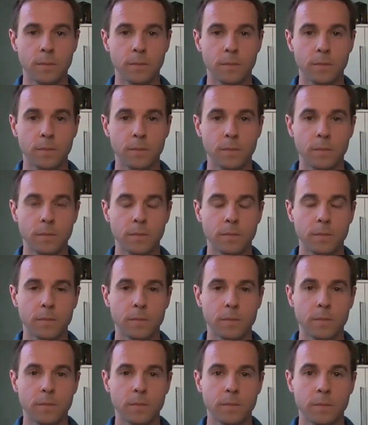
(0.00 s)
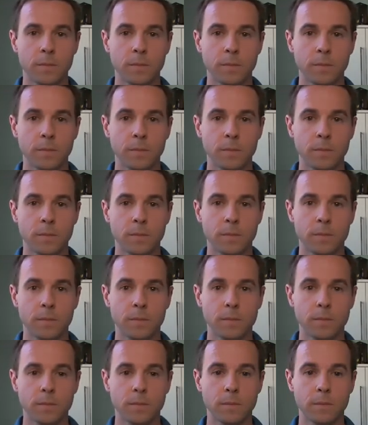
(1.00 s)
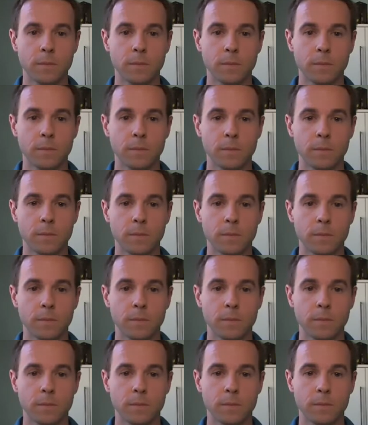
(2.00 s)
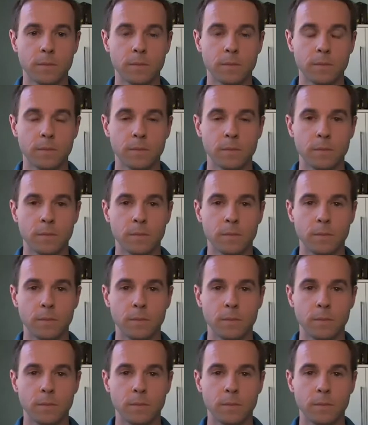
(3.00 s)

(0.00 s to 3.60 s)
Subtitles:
[no speech]